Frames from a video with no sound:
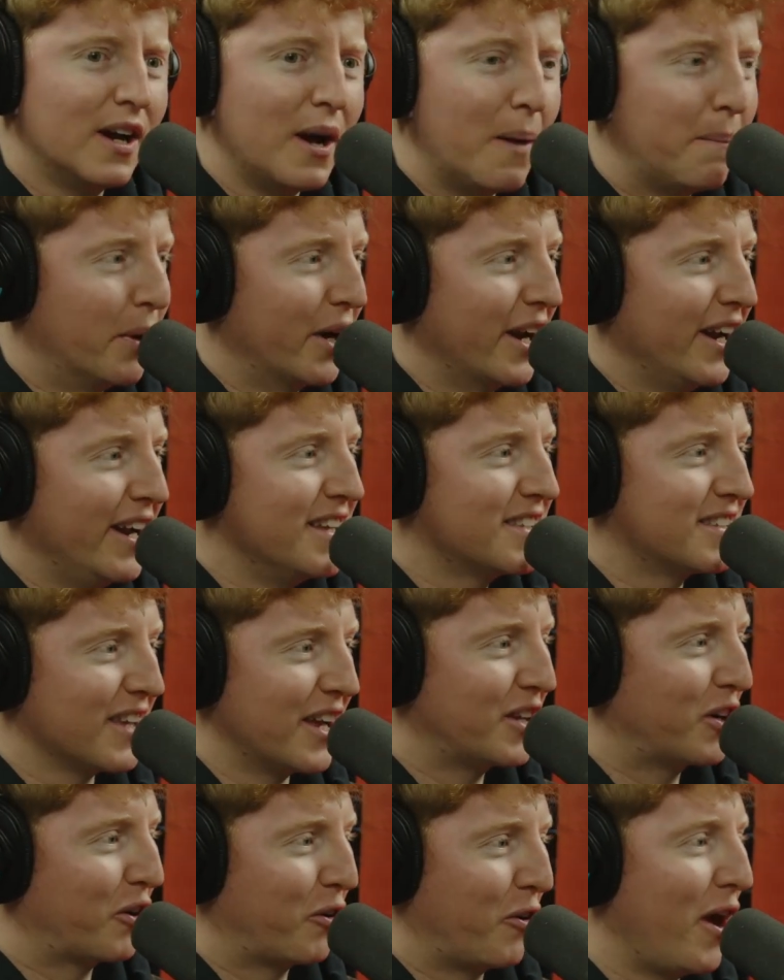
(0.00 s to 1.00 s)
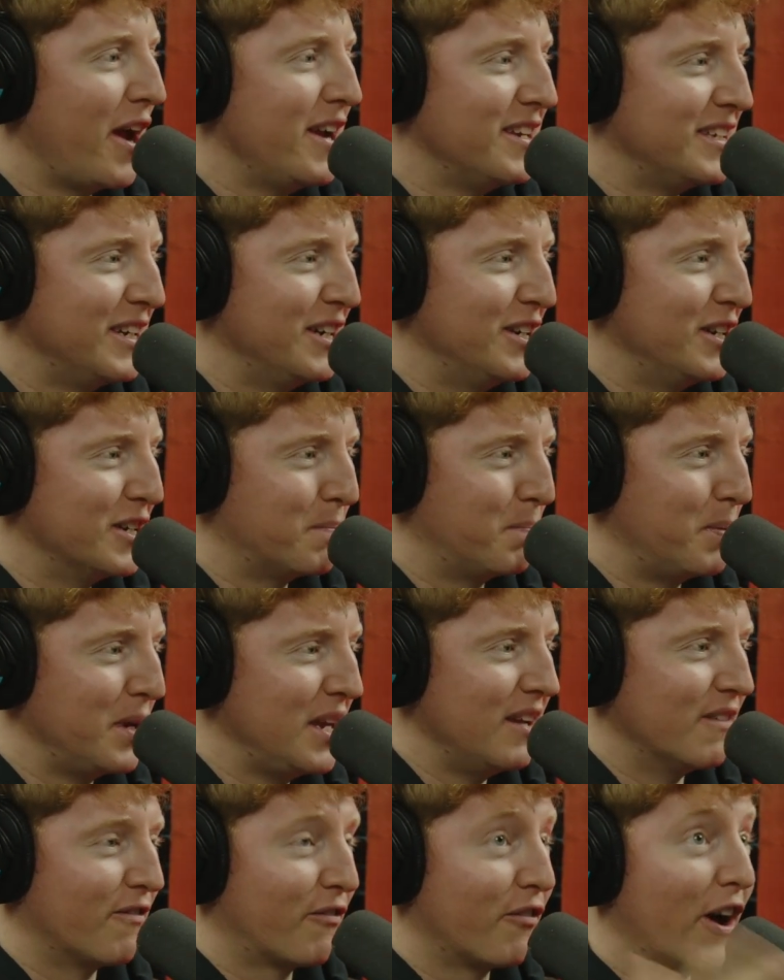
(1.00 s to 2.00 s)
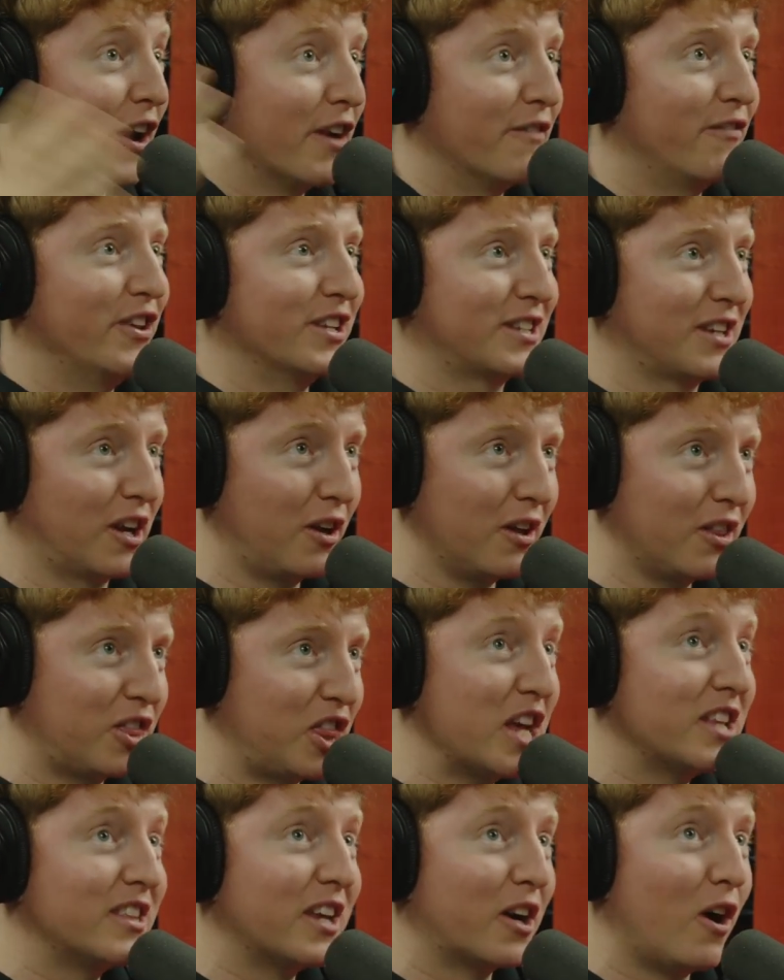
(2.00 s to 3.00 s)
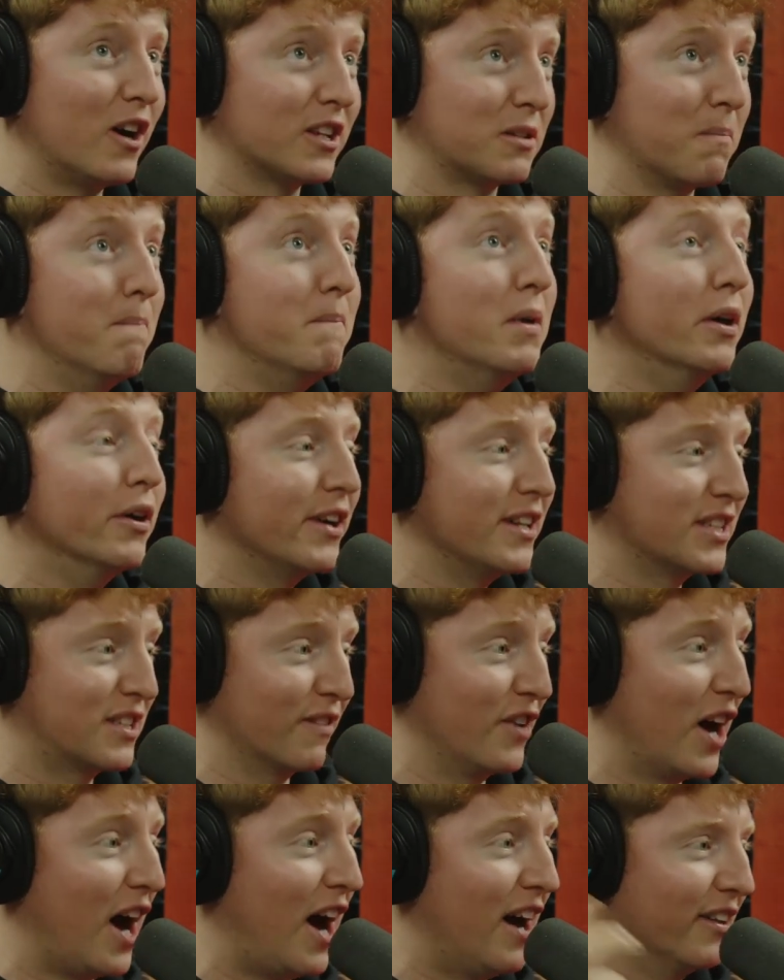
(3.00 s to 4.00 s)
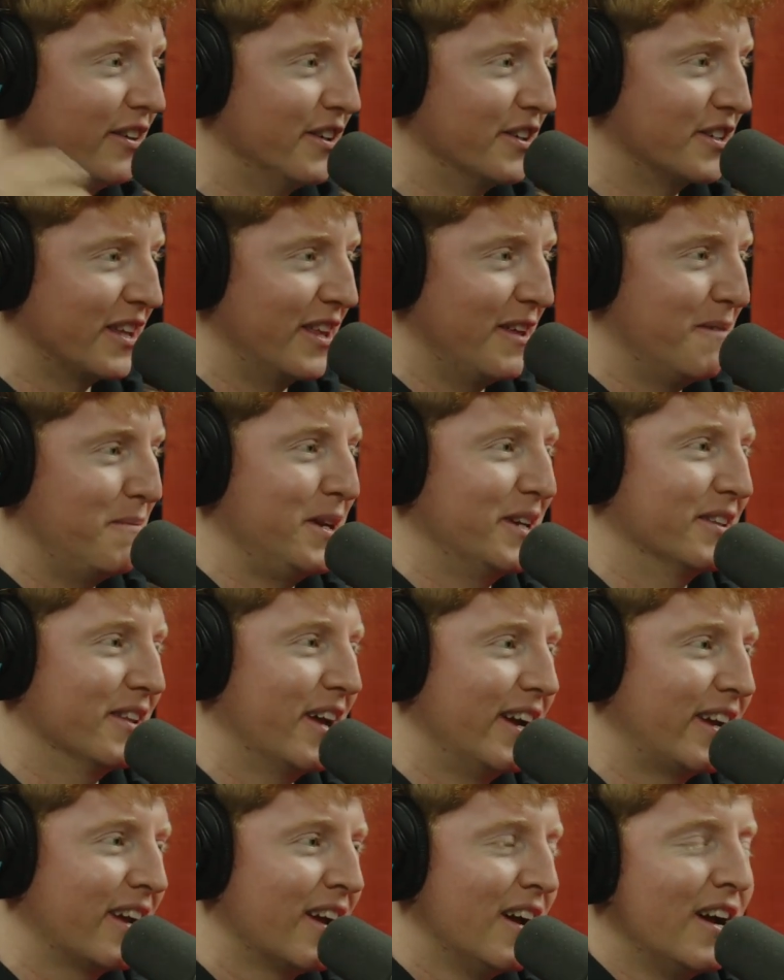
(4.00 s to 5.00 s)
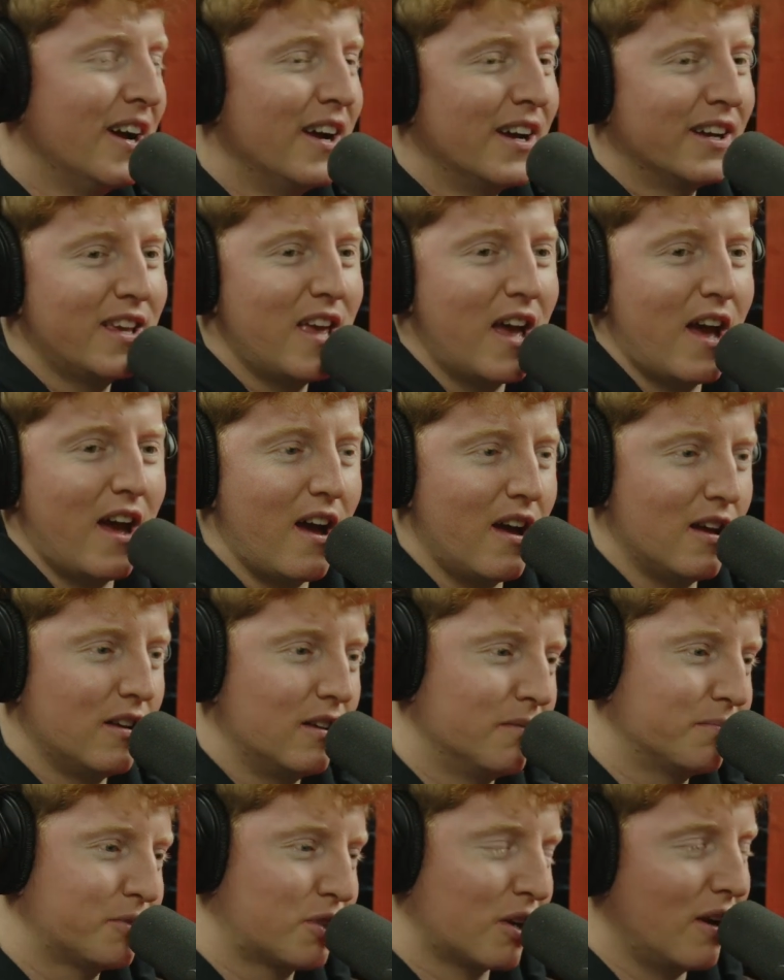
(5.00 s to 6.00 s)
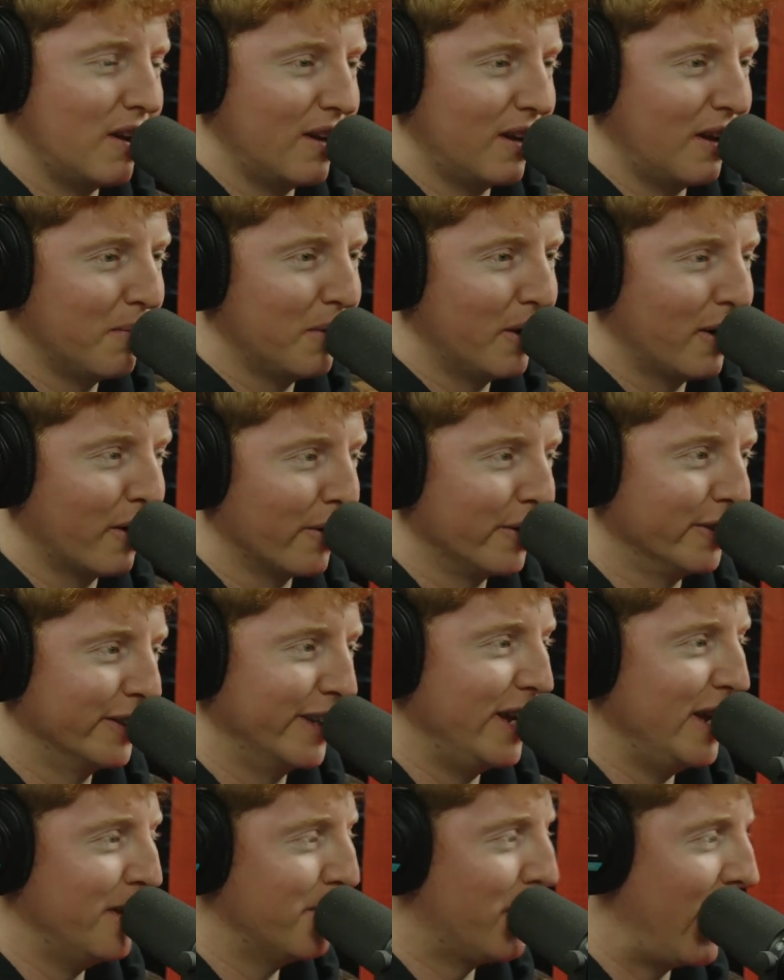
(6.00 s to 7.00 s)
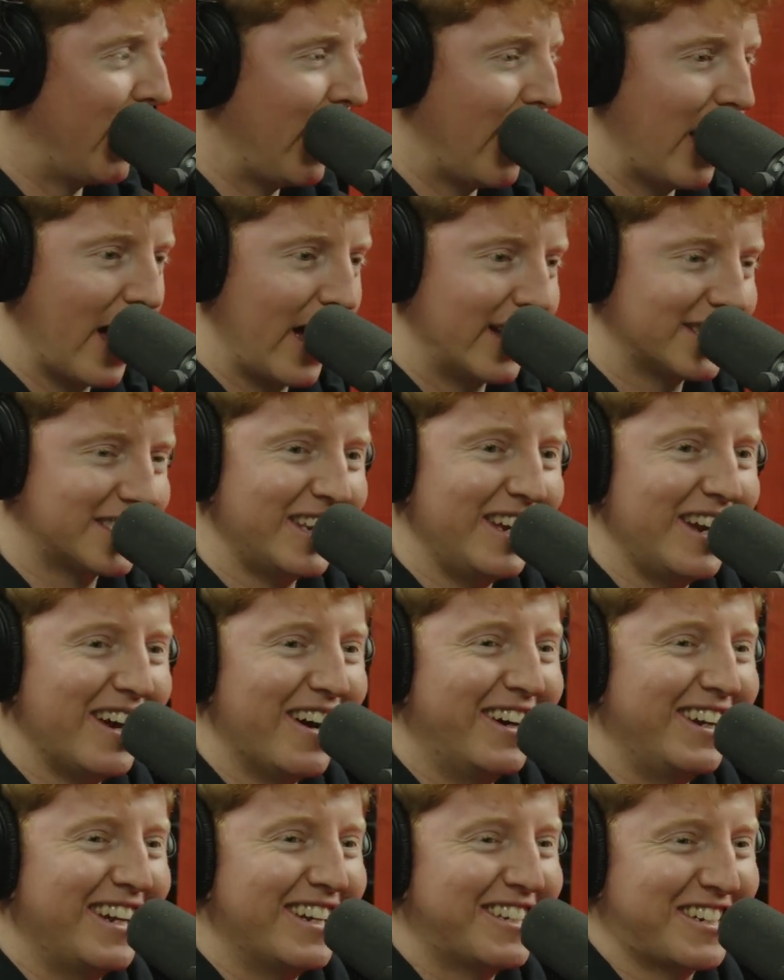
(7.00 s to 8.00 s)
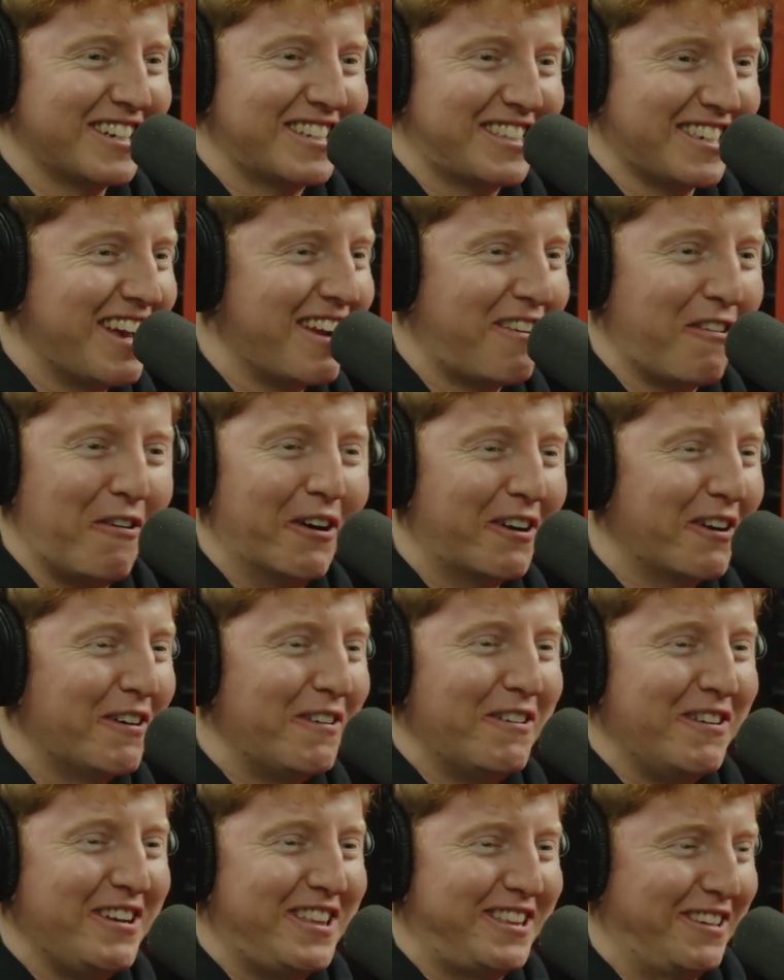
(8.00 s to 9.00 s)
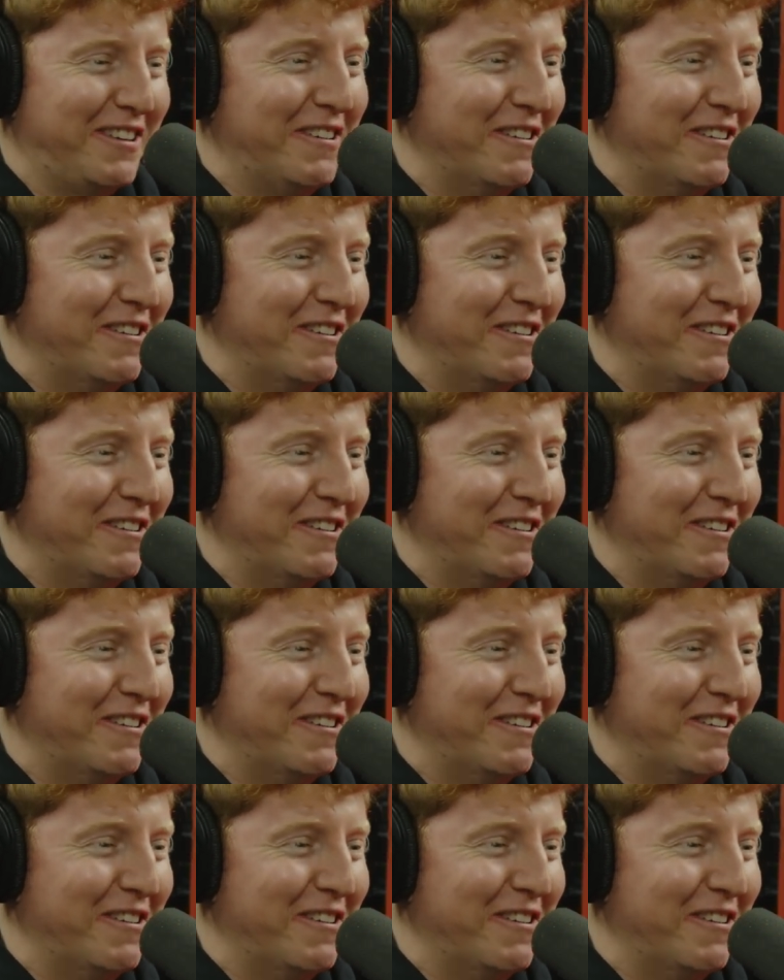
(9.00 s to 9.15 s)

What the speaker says: But it is like crazy to just be in front of this thing that costs millions of dollars and then being like, yeah, I'm trying to get my girl to eat my ass. You know, it's just like, what are we doing?